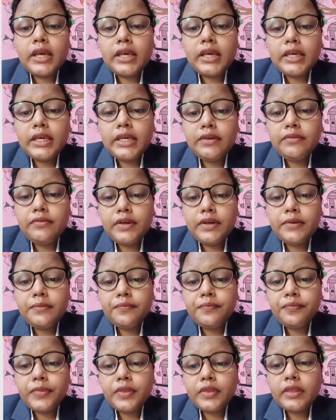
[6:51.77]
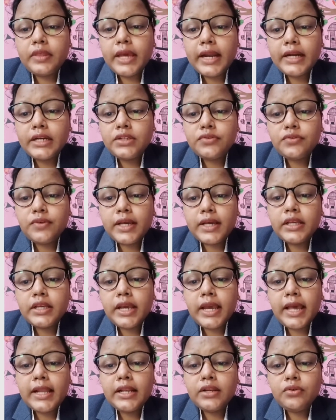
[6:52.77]
EV. That's why the
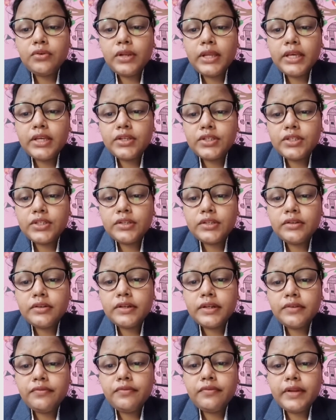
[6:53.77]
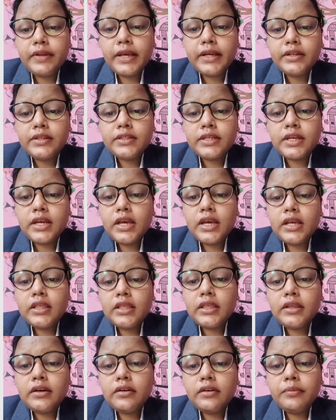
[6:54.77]
calculation reflects
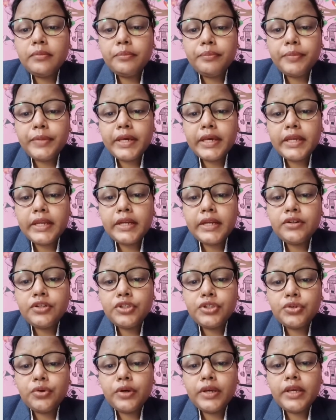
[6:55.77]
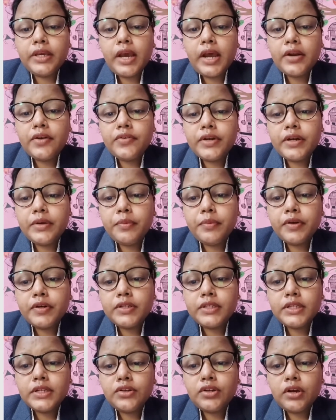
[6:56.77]
the parent showing
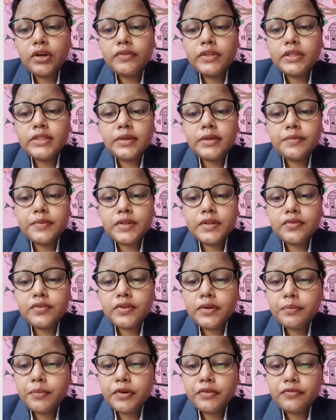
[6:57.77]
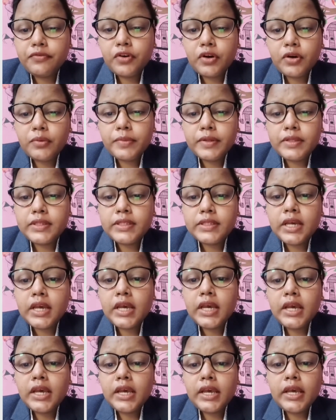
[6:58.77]
100% of the subsidiary performance
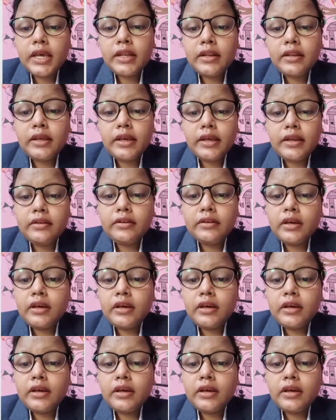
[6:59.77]
in it